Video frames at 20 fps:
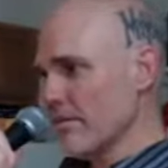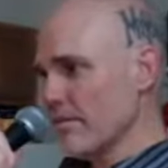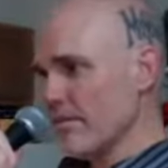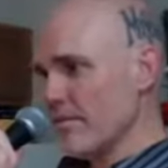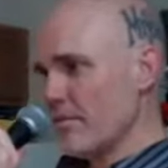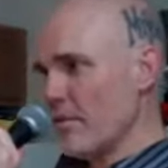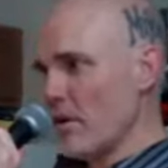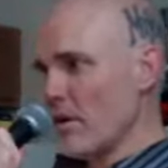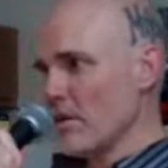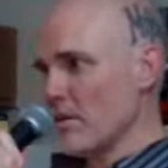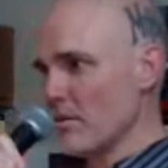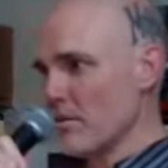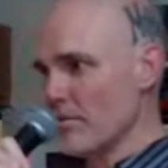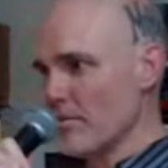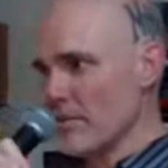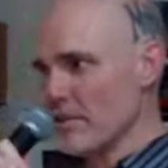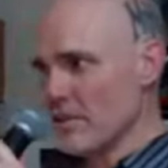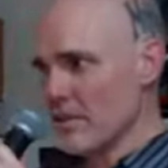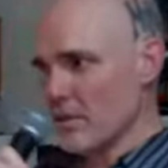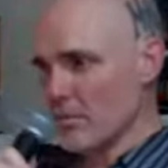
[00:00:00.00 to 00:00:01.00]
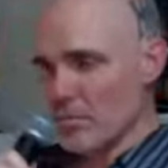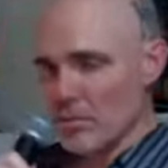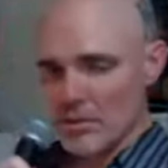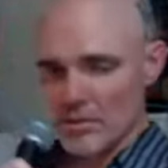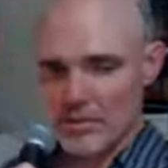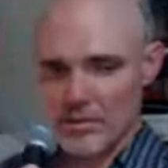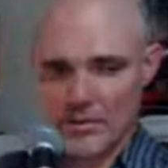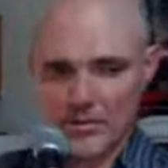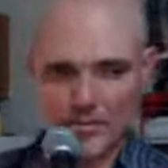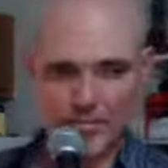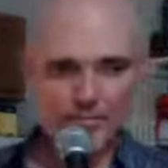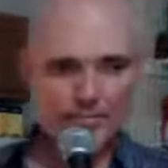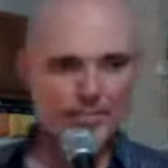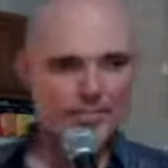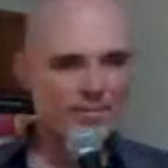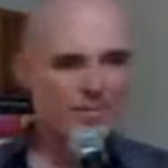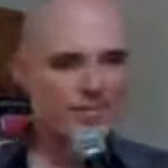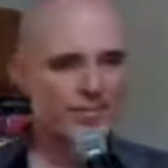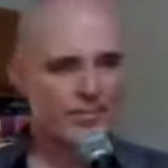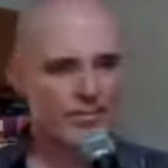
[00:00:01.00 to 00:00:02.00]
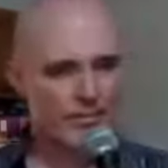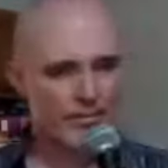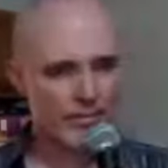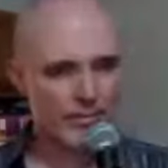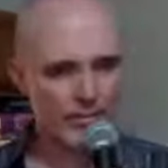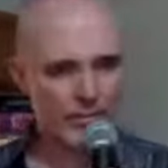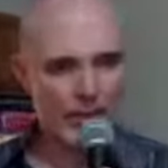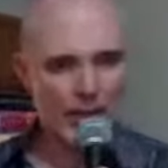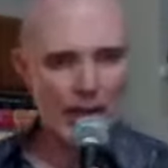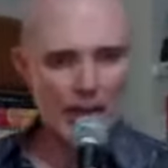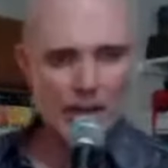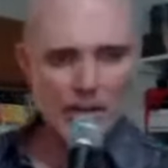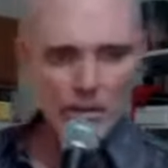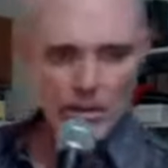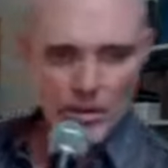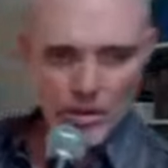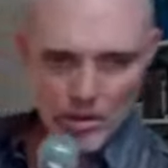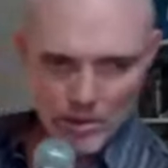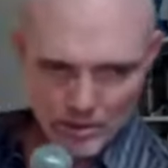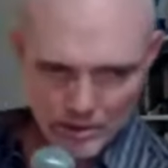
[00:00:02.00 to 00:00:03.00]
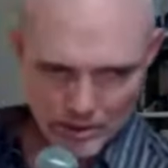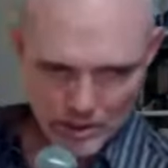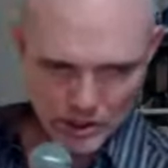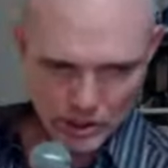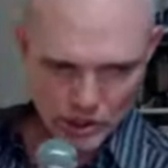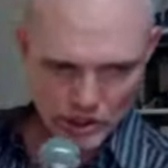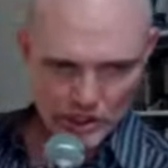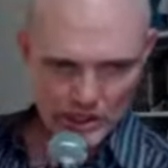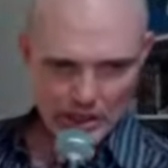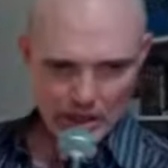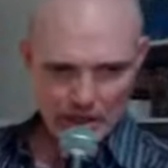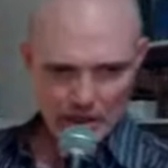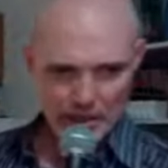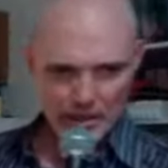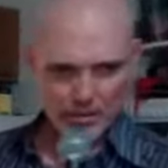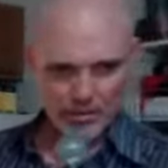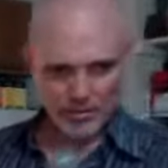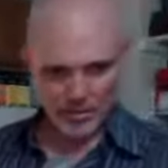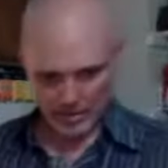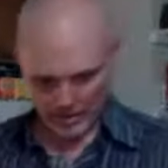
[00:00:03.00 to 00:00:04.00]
father of the Sybil. How long does she live?